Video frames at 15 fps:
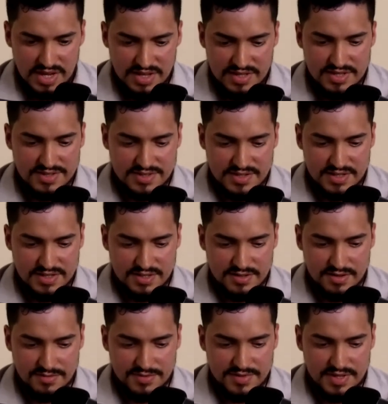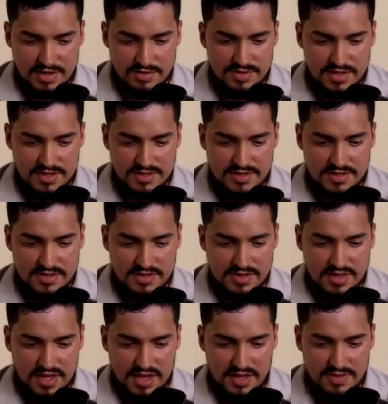in this season of singleness
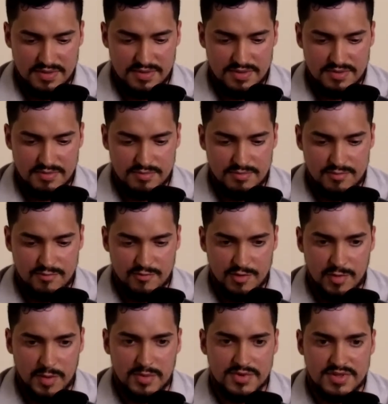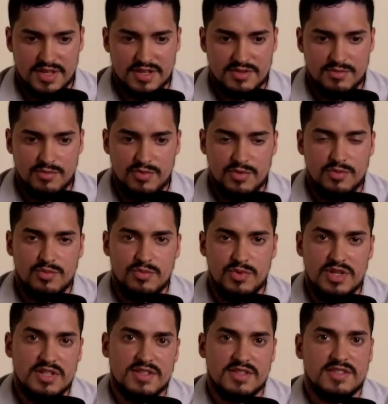that remember like we,
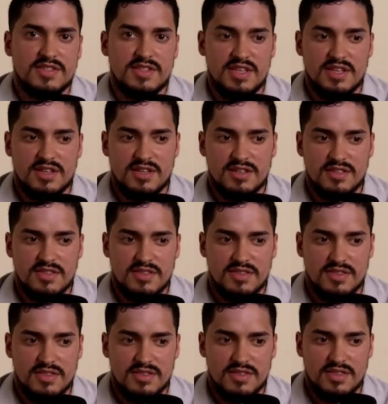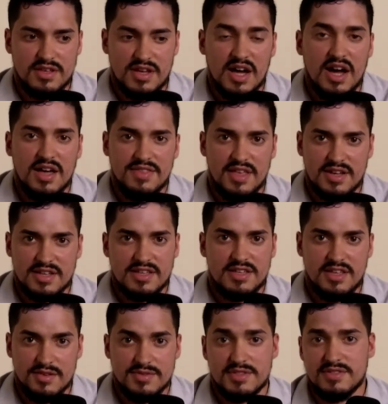we need to seek the god that
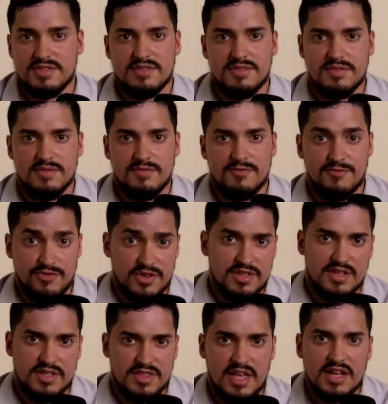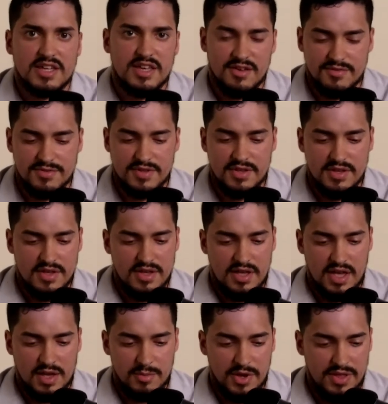gives us freely that gift
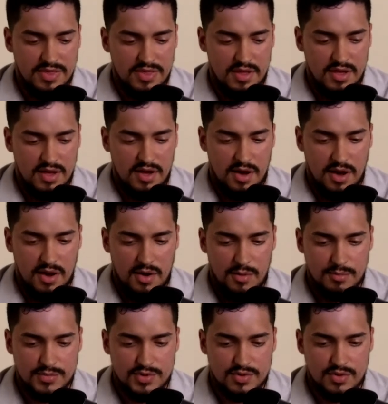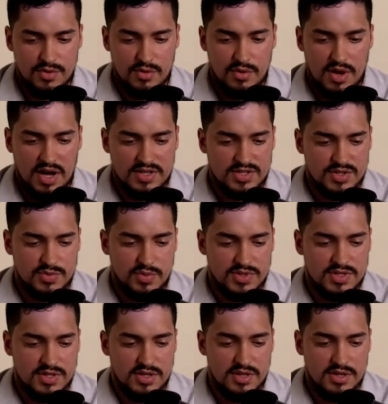amen um, so i just want
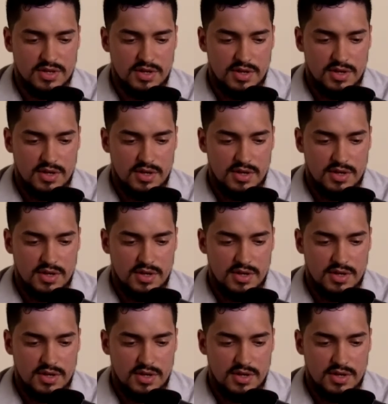to